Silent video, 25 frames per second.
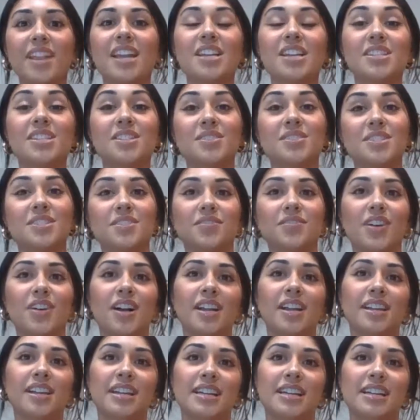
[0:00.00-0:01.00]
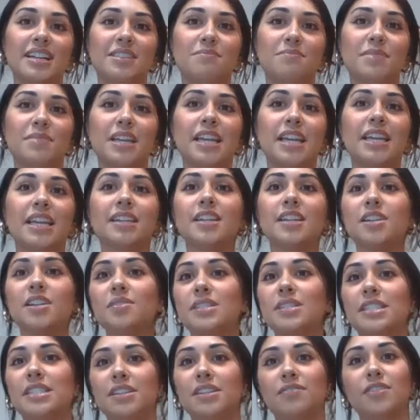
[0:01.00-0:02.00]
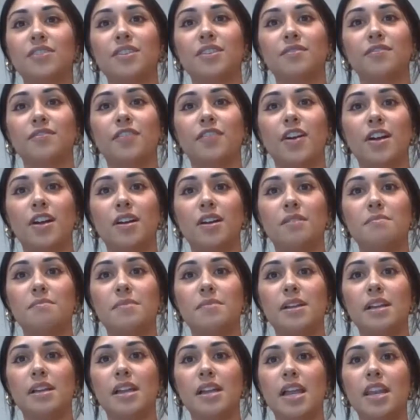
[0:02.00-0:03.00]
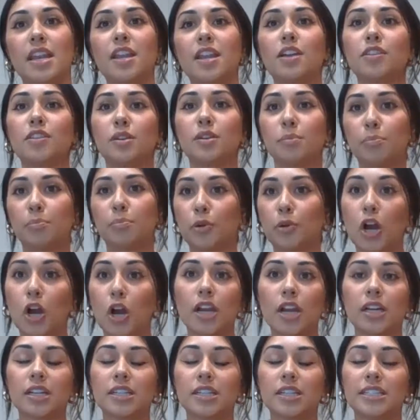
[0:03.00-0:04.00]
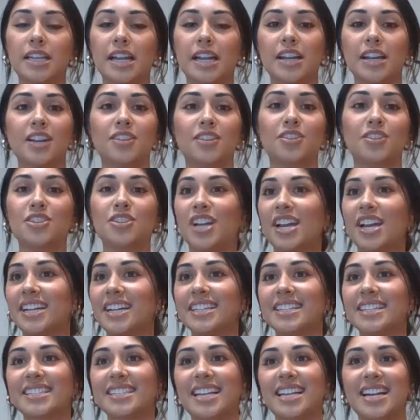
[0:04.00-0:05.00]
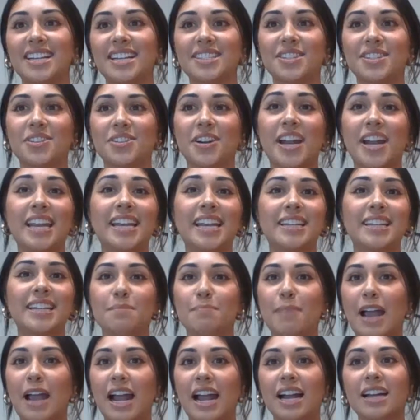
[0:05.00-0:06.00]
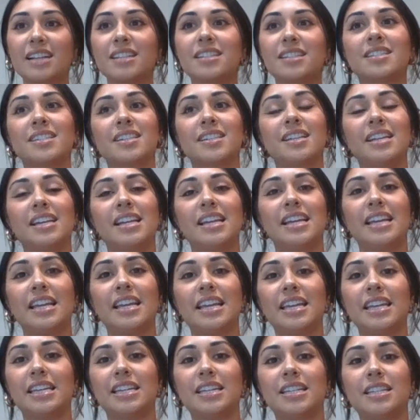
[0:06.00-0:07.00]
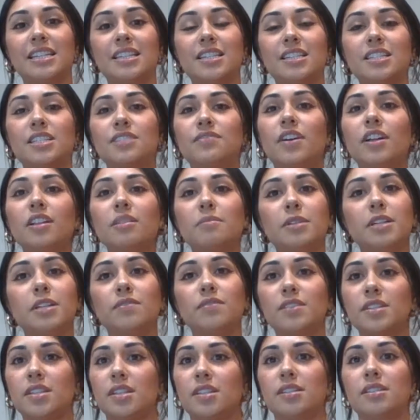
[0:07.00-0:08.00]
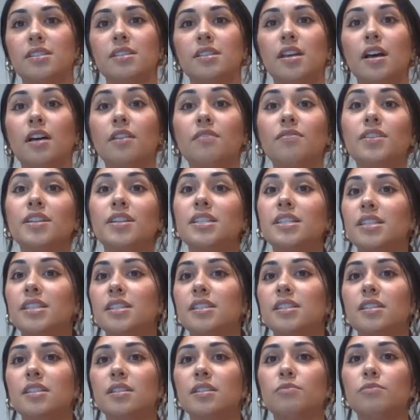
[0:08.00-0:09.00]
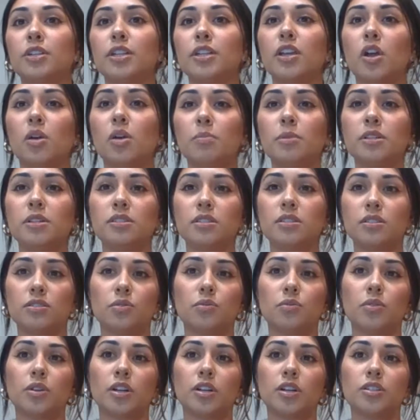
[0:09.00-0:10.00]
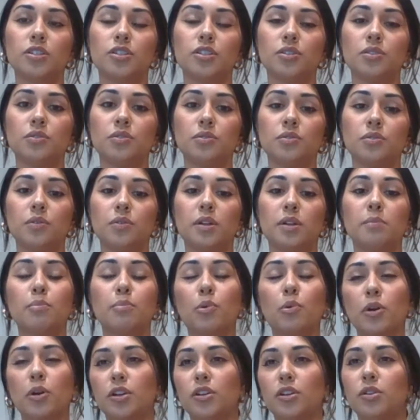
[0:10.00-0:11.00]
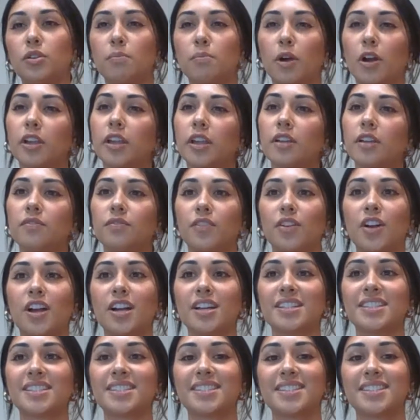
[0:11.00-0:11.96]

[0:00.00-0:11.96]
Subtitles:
So Stefan, Igneo is different from any other product DynaEnergetics has created in the past, and the development of this system really opens the door to an important new market for us.